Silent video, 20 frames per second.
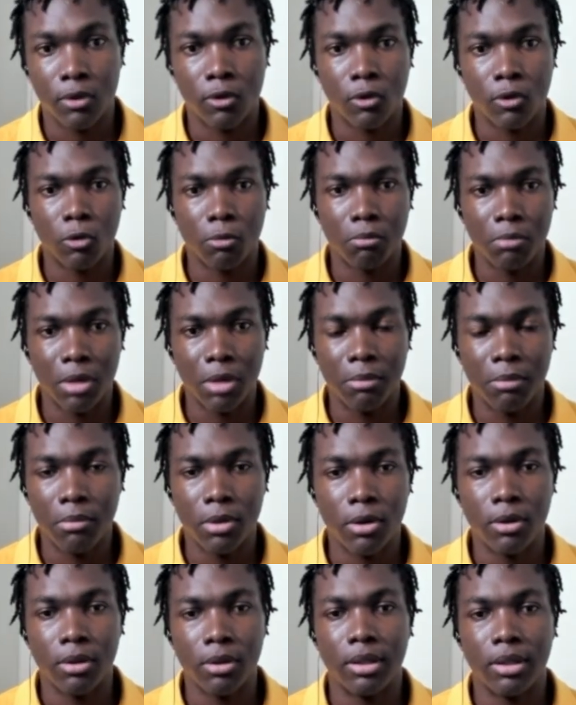
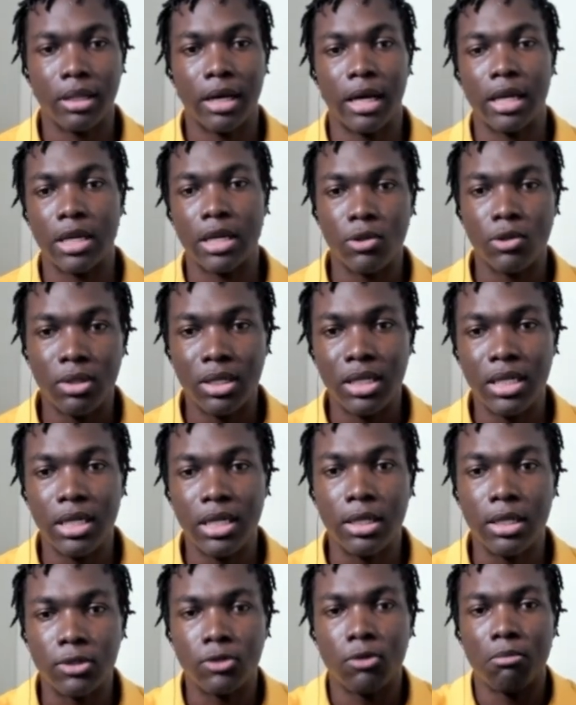remember that you
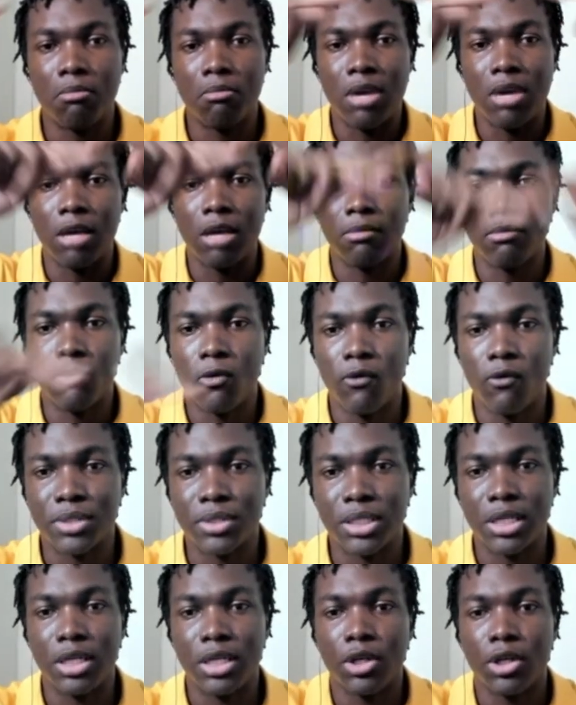need to make
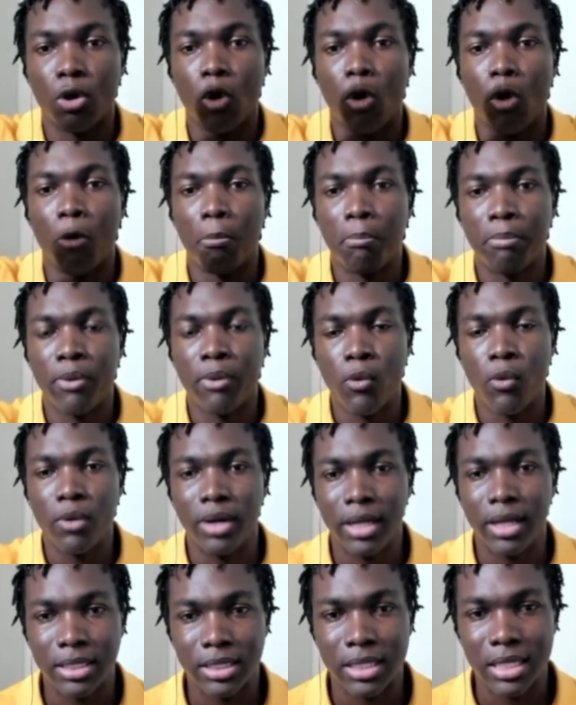moves in your
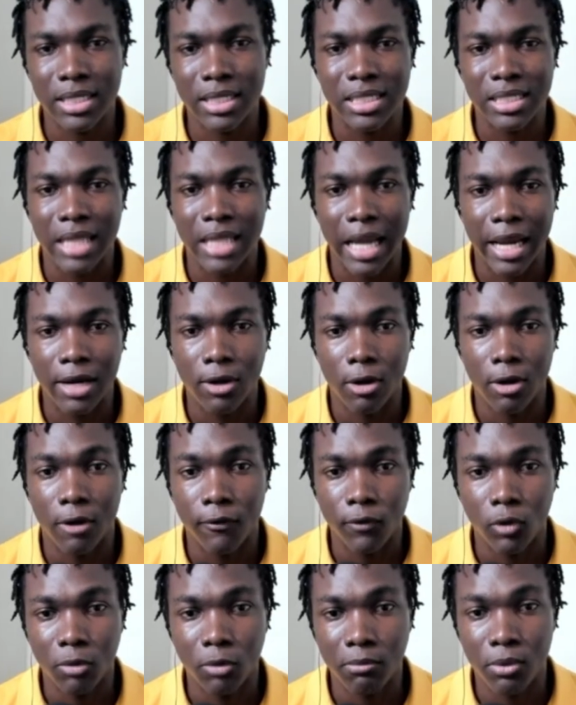opponent's side
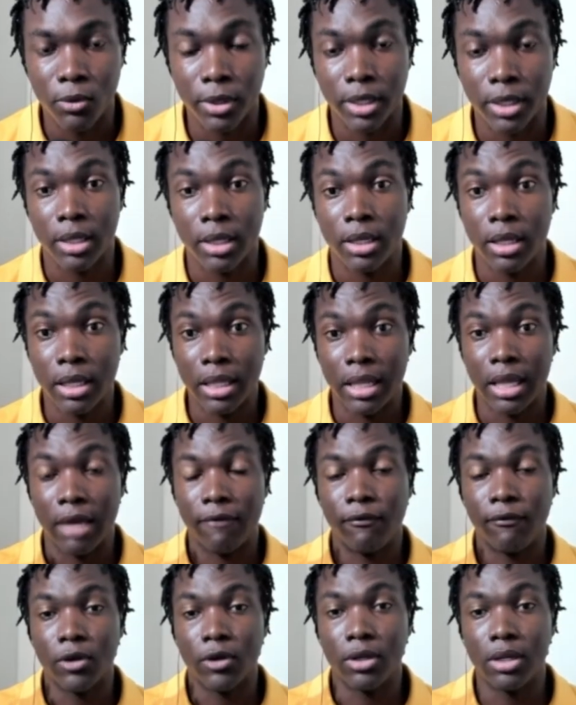of the board.
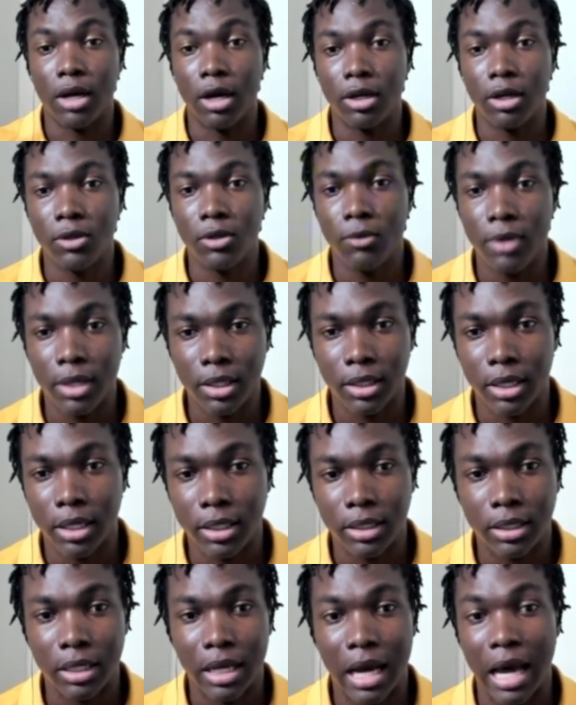If you're not doing
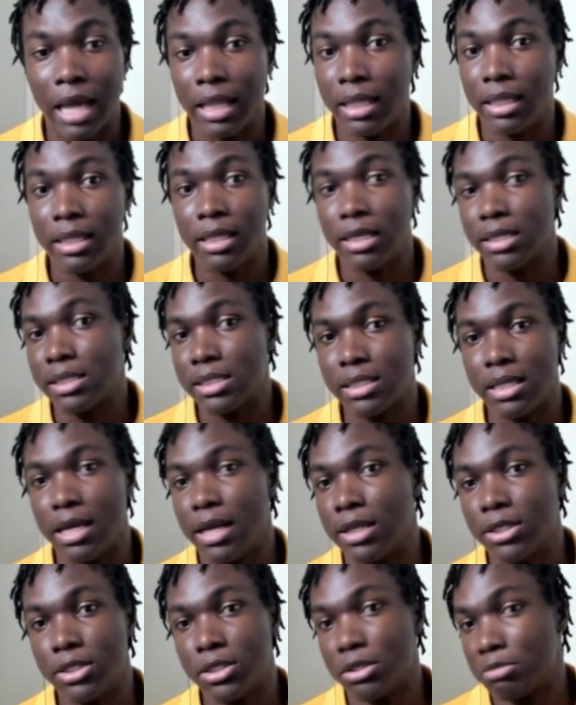that at this
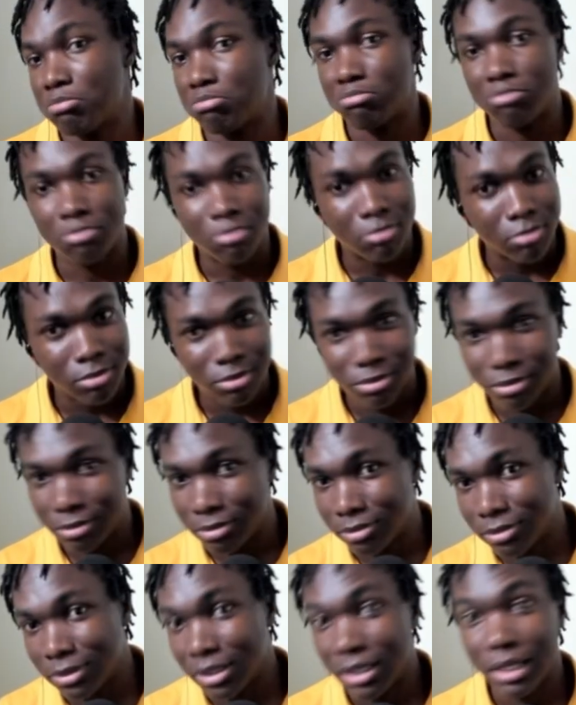stage,
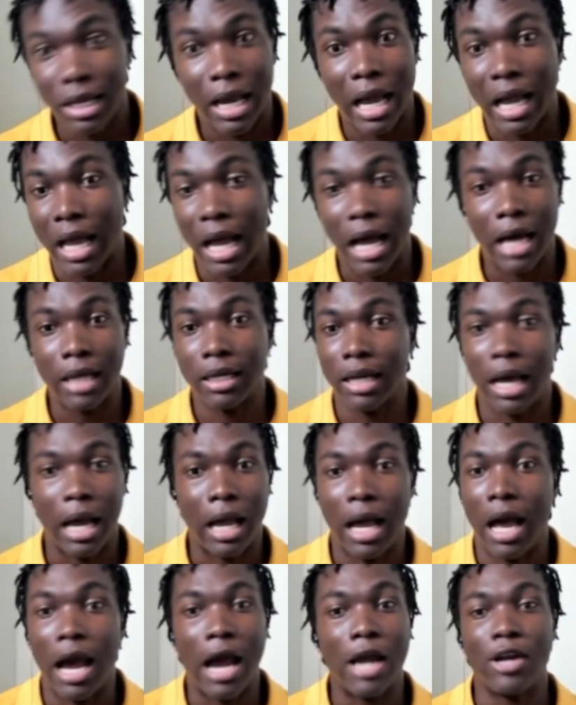I
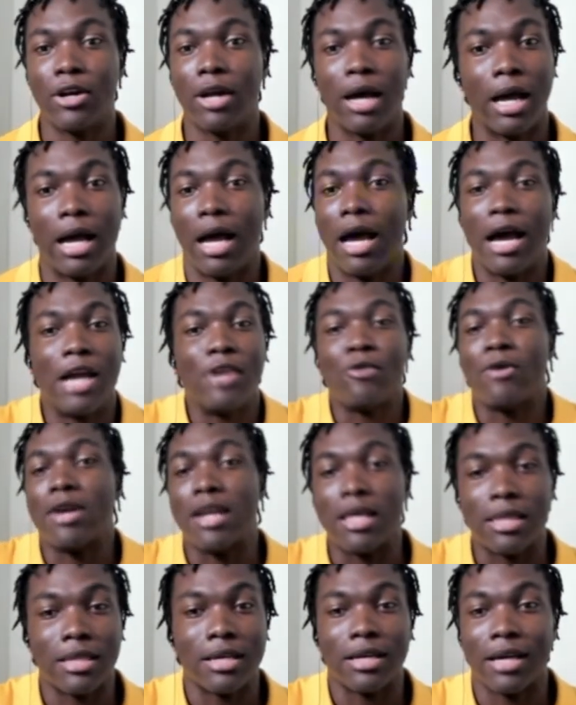can't do
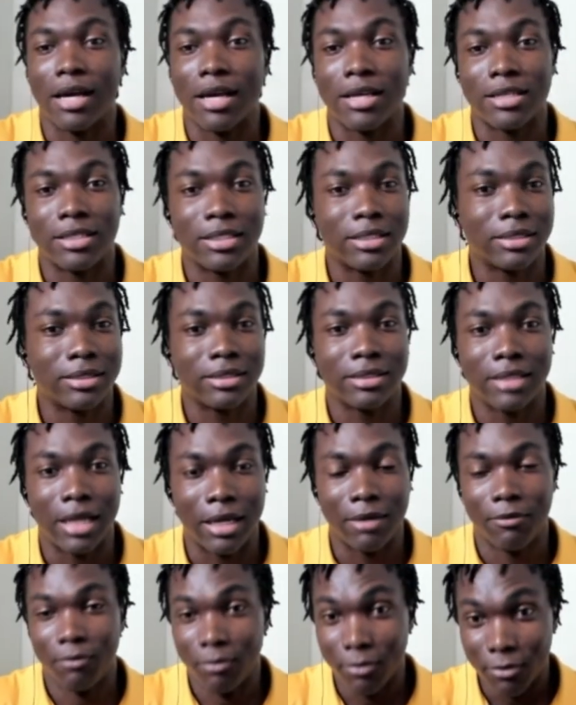anything, guys. That's
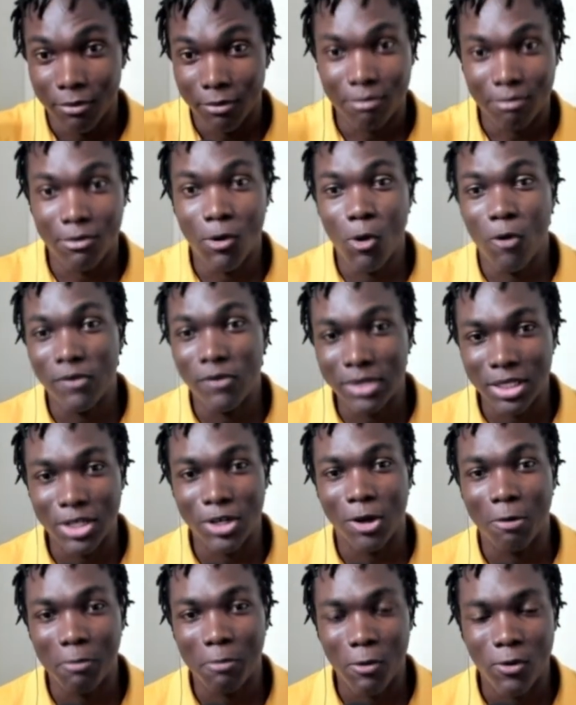like moves in
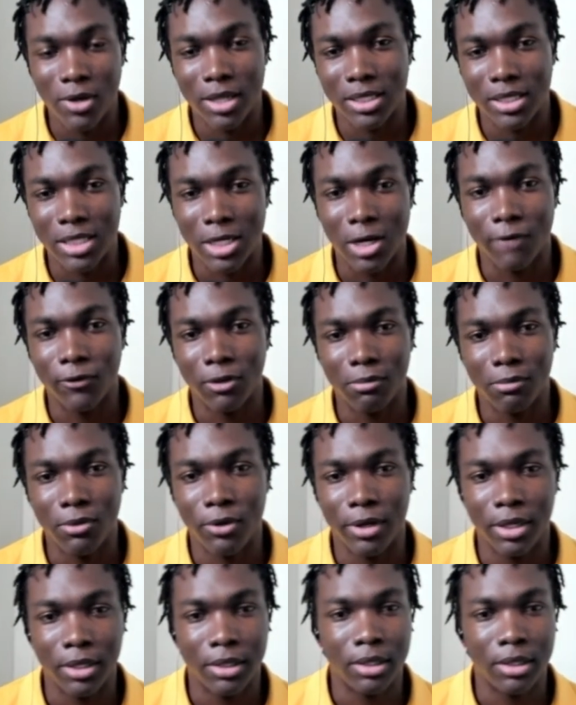your opponent's area of the board.